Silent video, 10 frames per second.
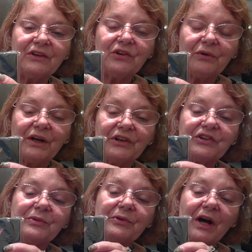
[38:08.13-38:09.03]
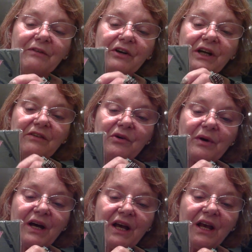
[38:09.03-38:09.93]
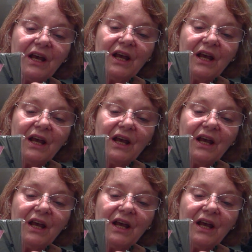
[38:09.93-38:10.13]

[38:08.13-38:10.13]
two hundred subscriber giveaway.